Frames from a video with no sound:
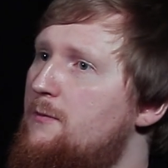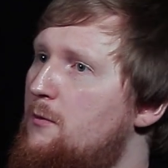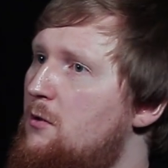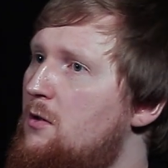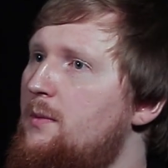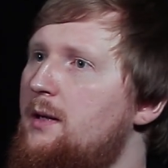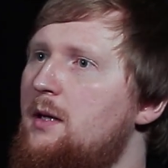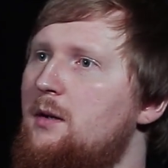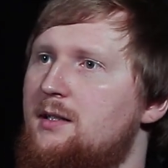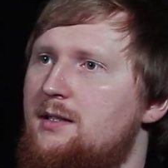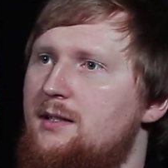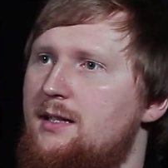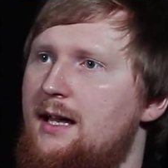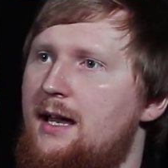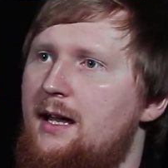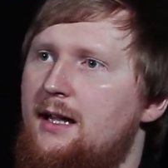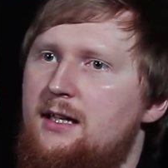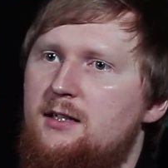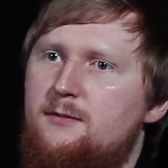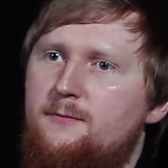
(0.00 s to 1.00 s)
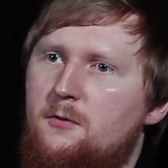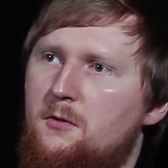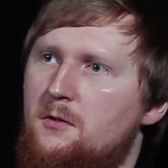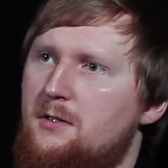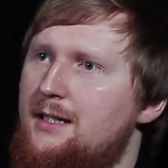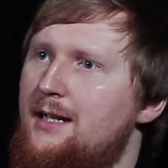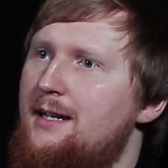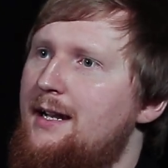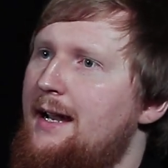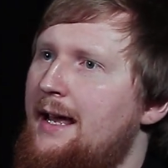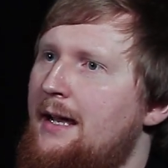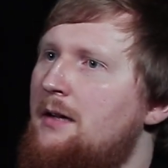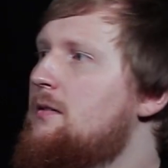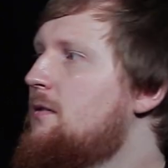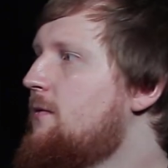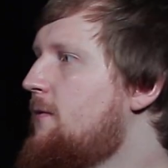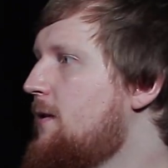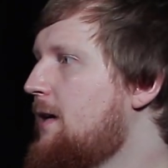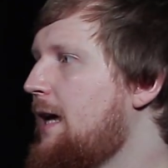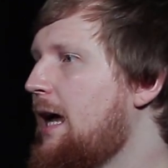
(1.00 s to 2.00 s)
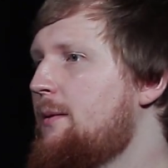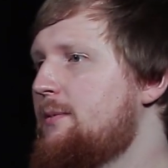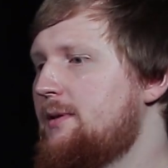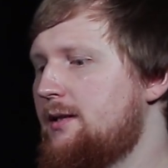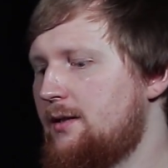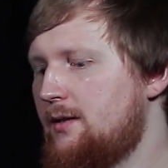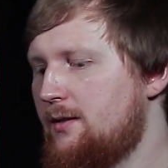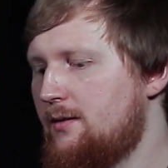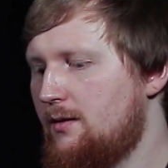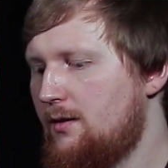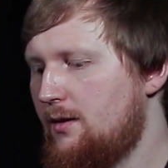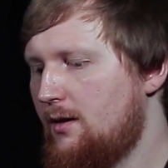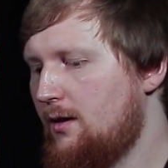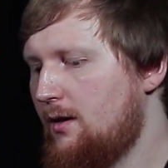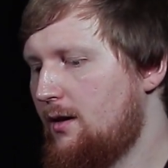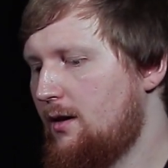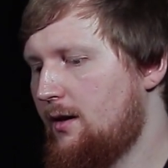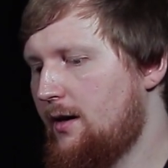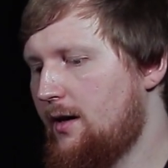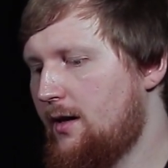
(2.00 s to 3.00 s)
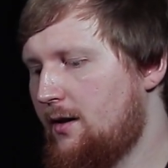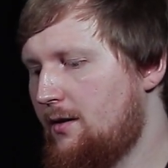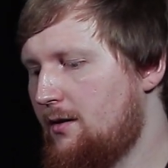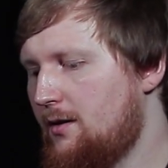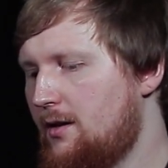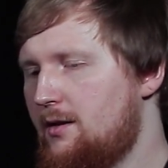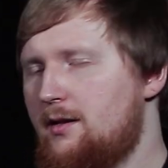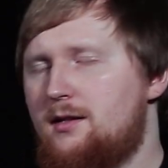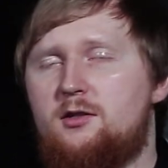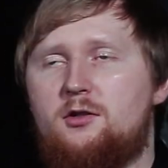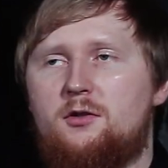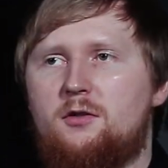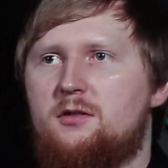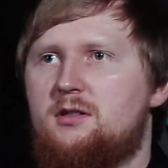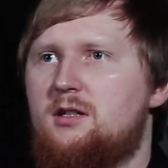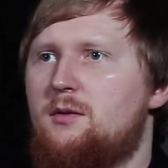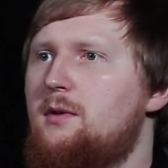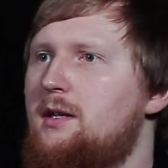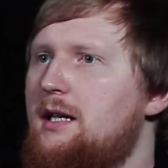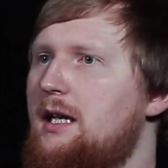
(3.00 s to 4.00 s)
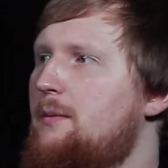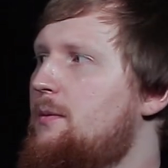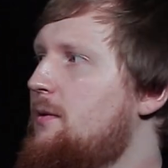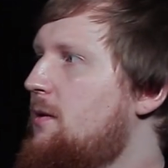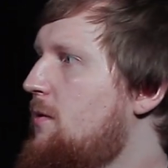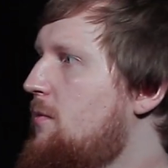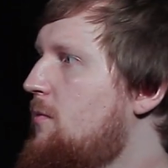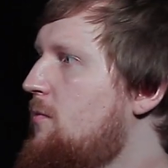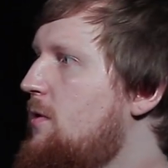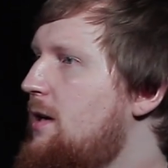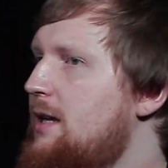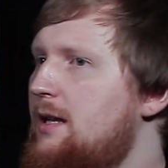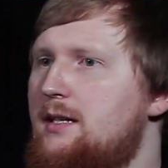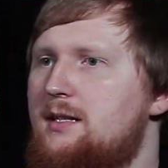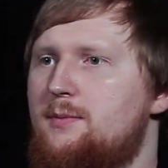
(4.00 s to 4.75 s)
forming as the air gets forced in and out of the cabinet, and ensures that we keep a really